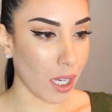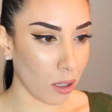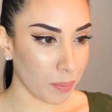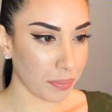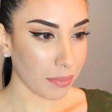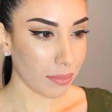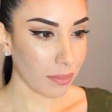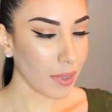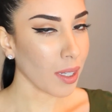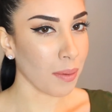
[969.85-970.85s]
So
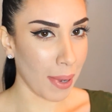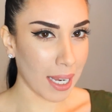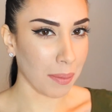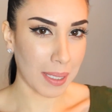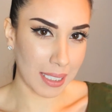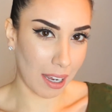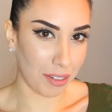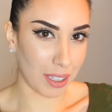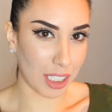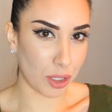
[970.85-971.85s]
makeup can
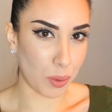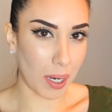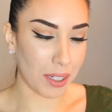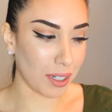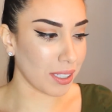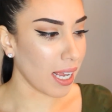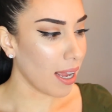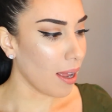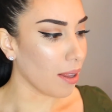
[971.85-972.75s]
definitely do wonders.